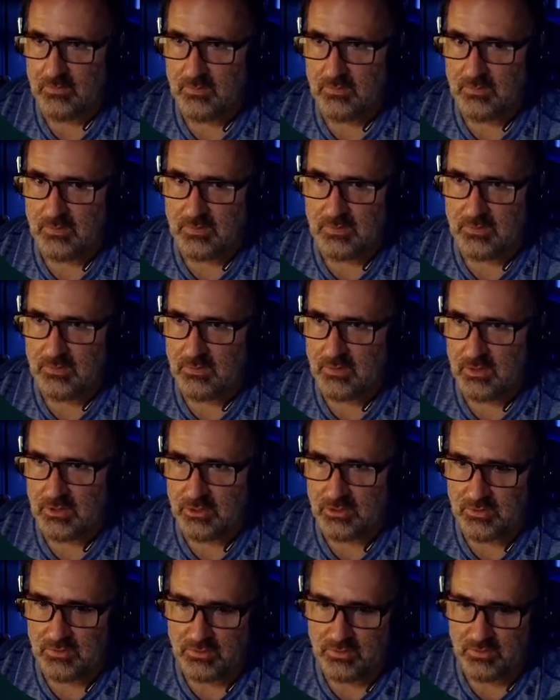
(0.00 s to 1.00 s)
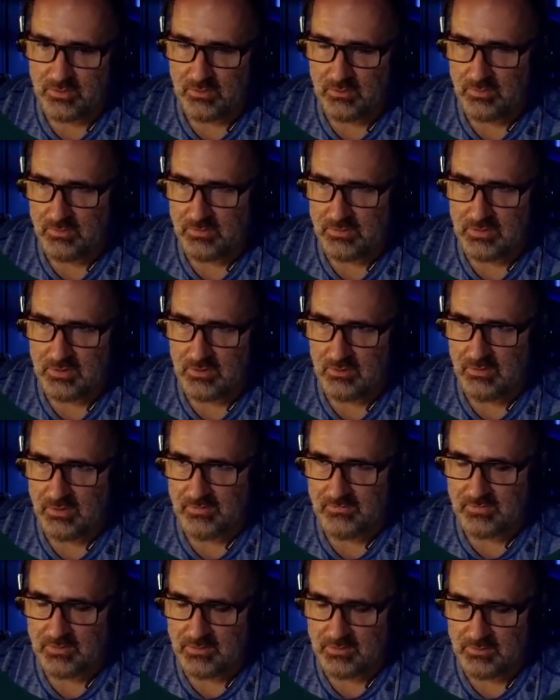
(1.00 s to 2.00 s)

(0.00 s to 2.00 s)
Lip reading: the instructions show using a graphical